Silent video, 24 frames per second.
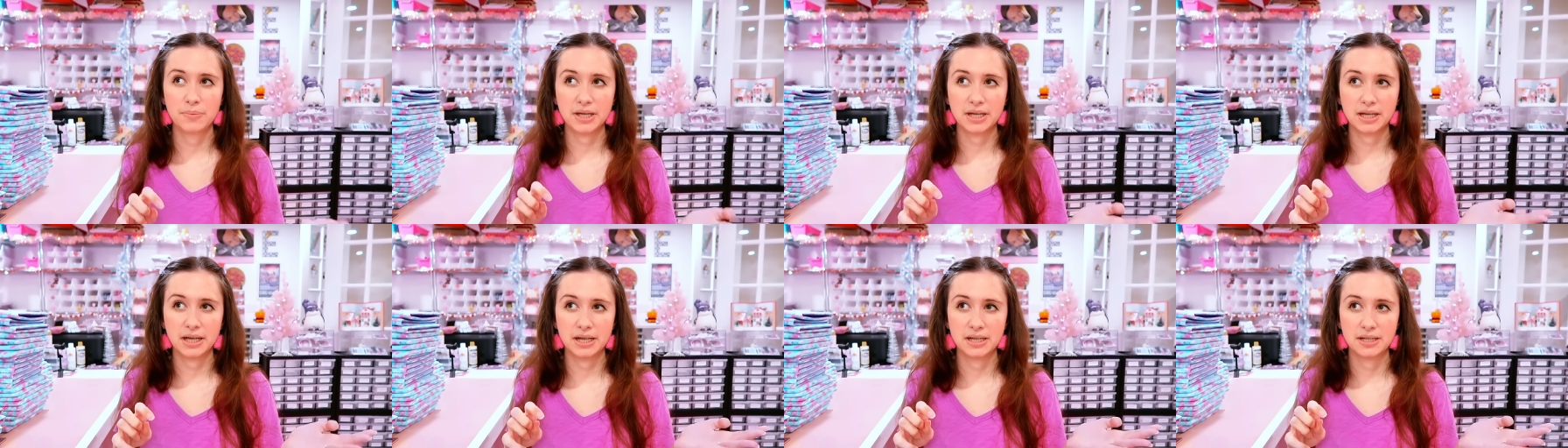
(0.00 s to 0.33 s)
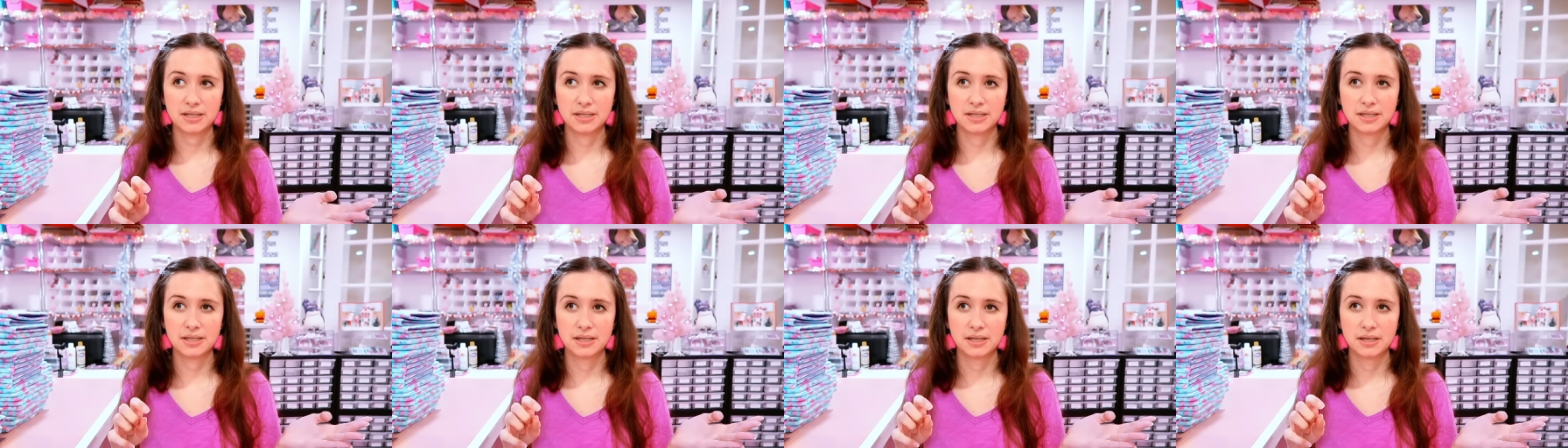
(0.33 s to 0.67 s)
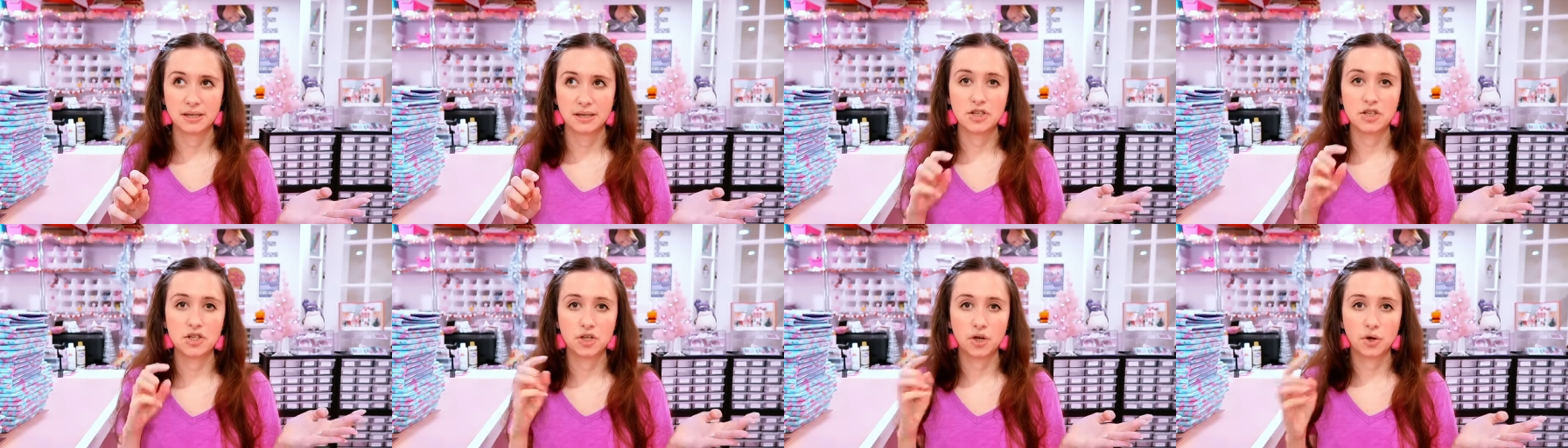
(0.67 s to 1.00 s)
because
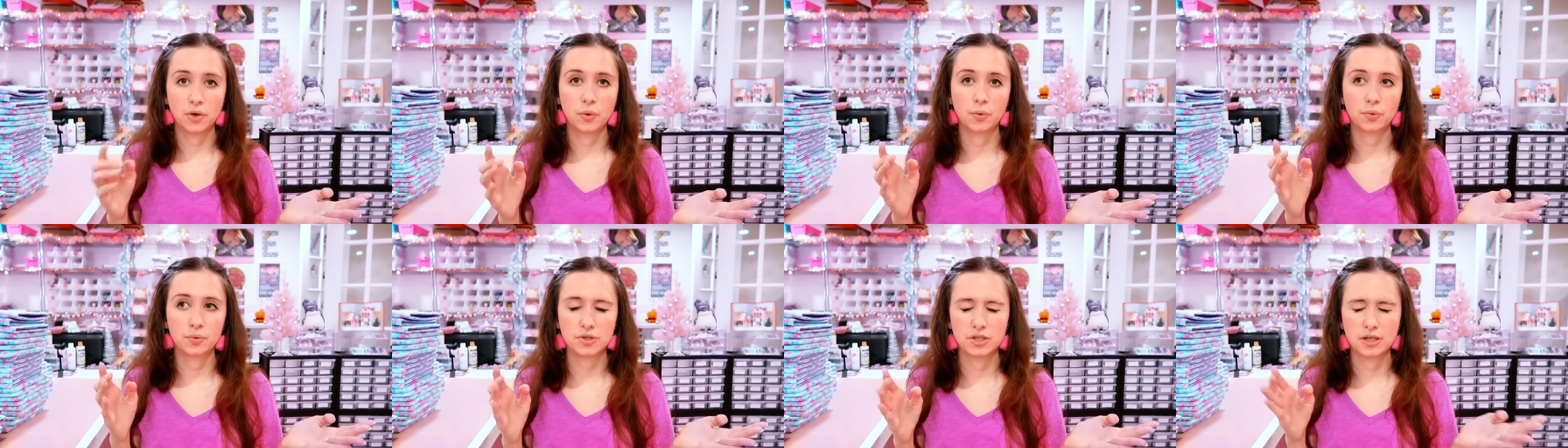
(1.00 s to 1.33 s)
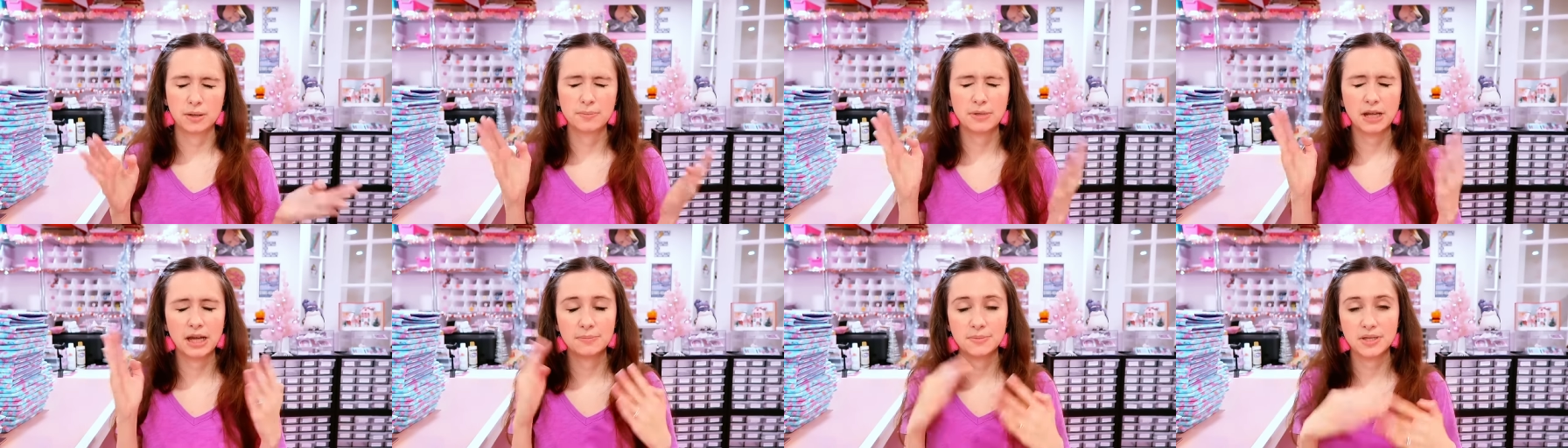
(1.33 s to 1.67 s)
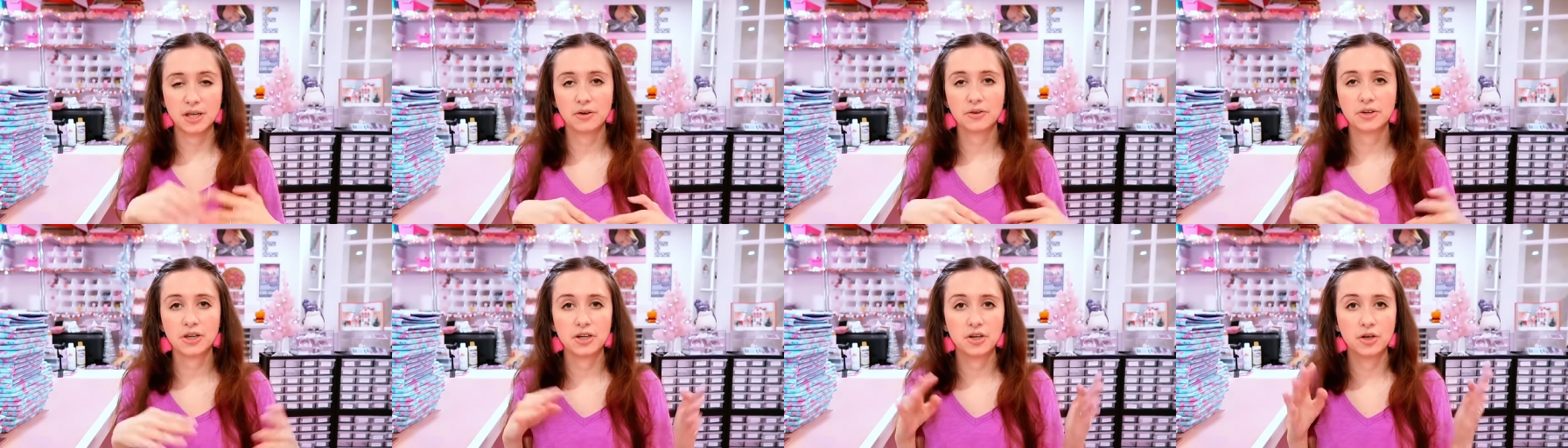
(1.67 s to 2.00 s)
I don't,
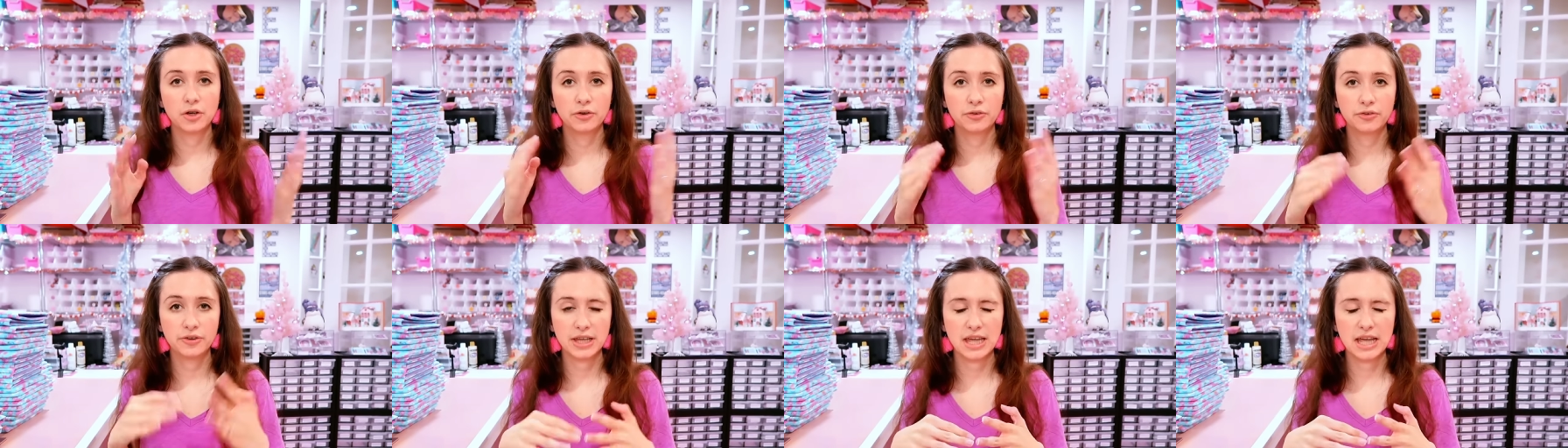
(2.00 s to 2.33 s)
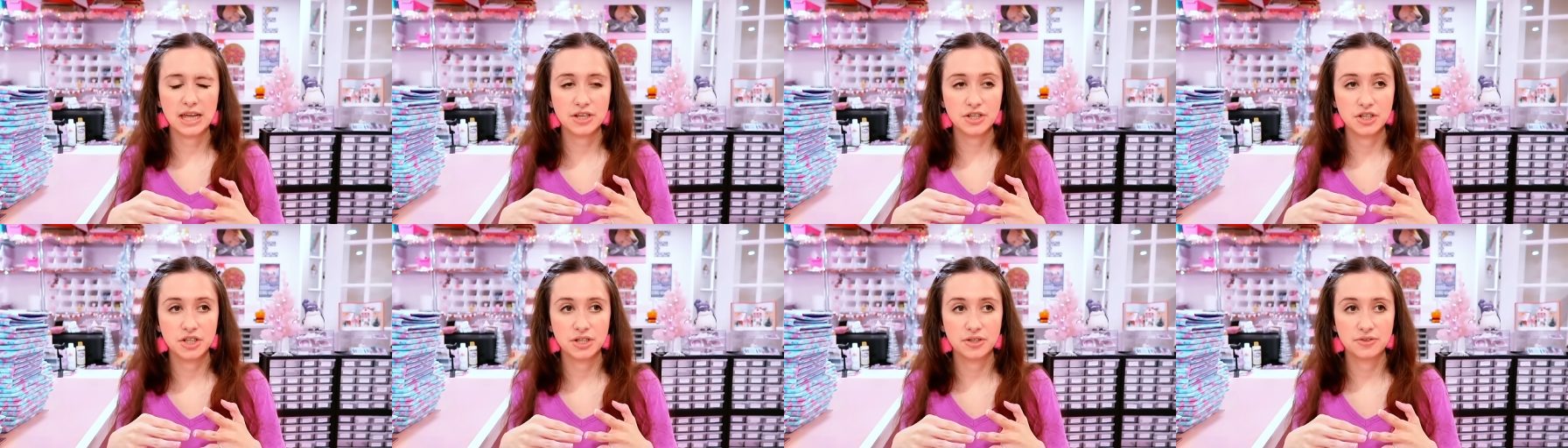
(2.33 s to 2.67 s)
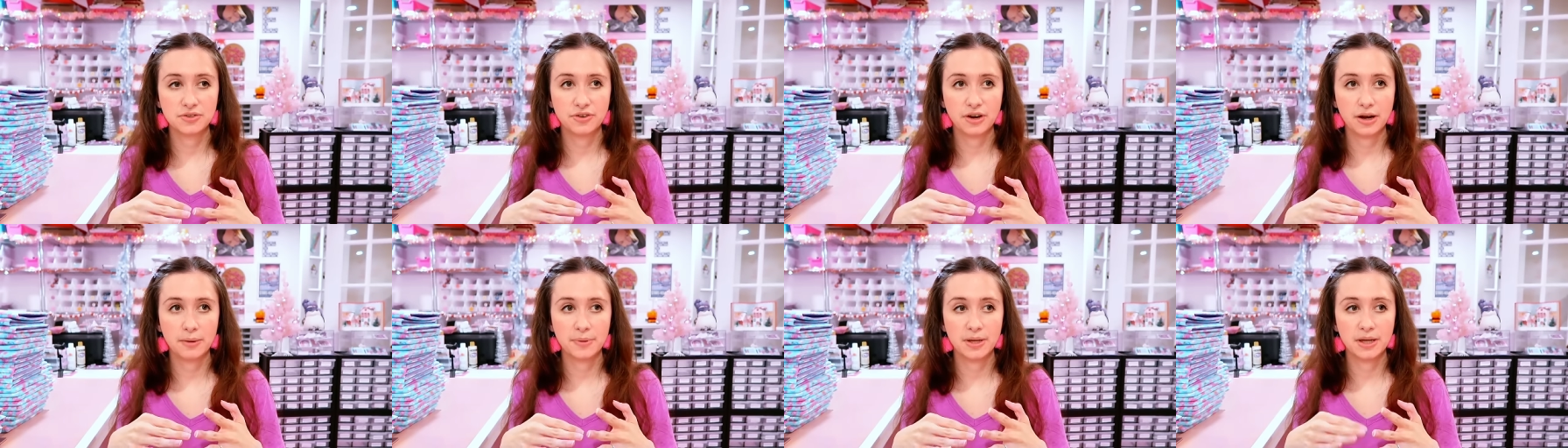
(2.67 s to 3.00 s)
sometimes I'll get
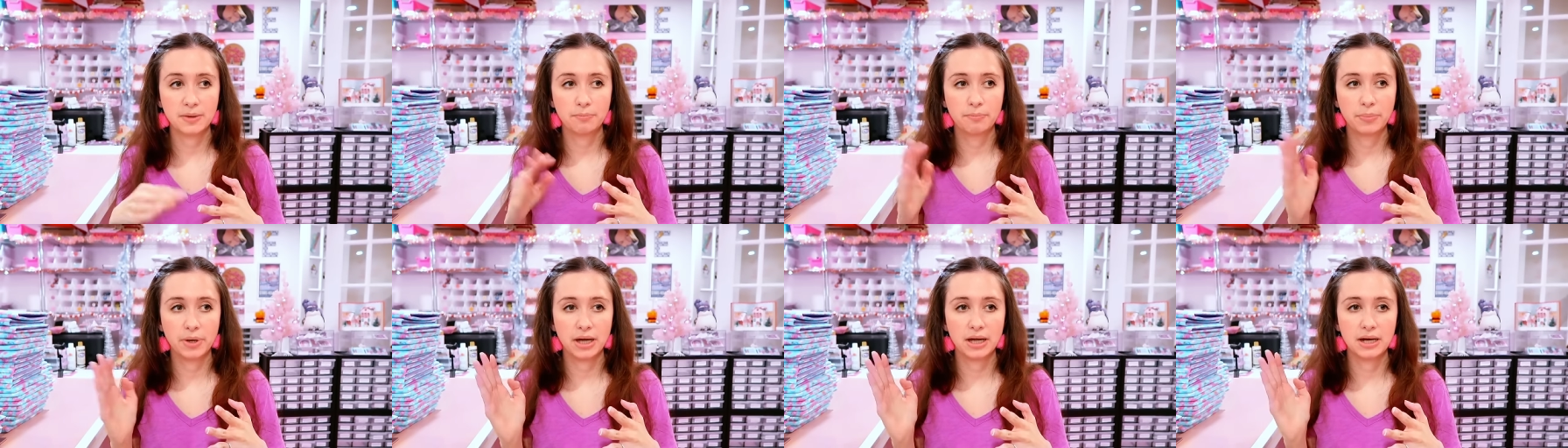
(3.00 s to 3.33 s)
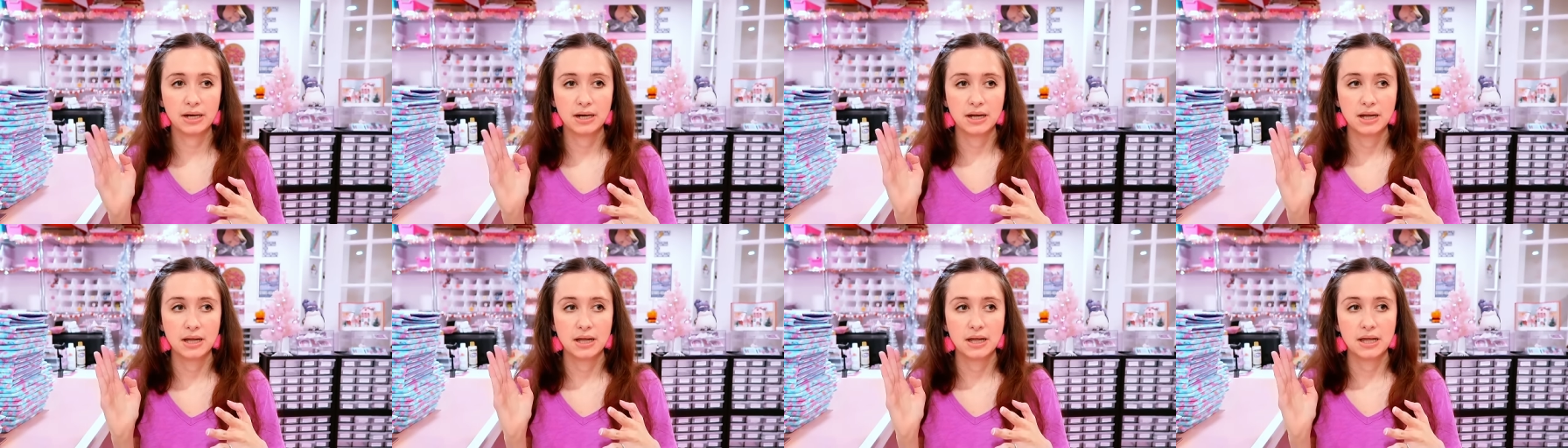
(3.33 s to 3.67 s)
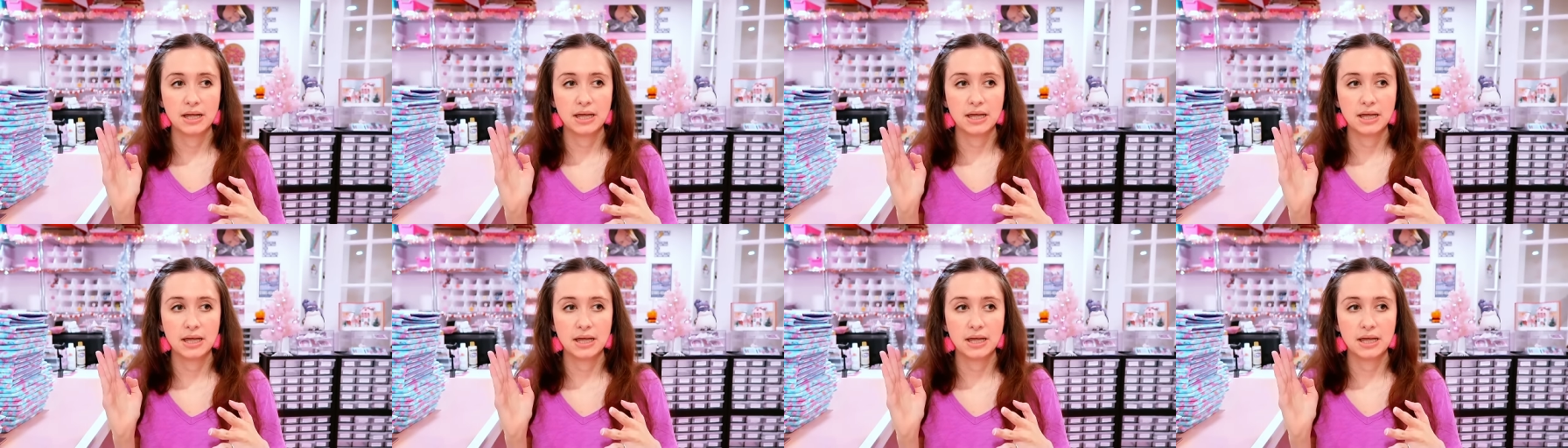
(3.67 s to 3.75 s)
notifications from it, but